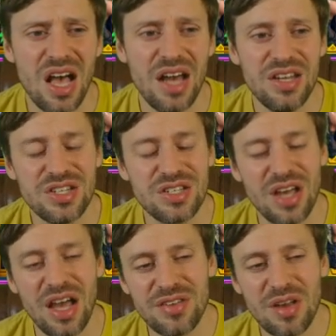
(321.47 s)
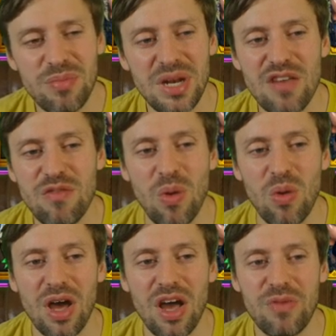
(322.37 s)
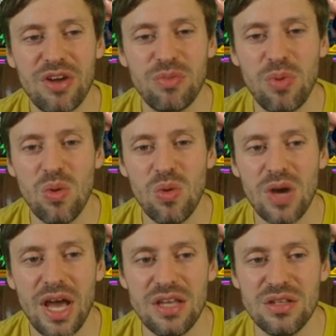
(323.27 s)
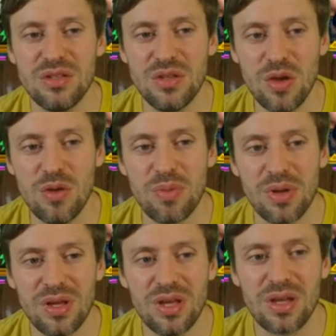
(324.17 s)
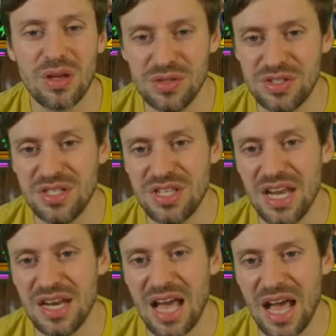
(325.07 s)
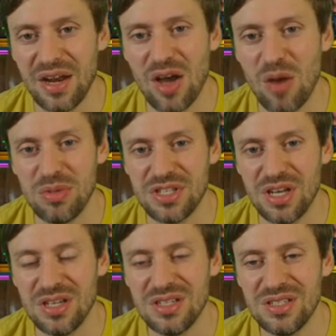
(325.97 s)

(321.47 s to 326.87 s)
And it's just like, it's unbelievable. Like, I've managed to pull a dupe, Constantine, and Arbiter.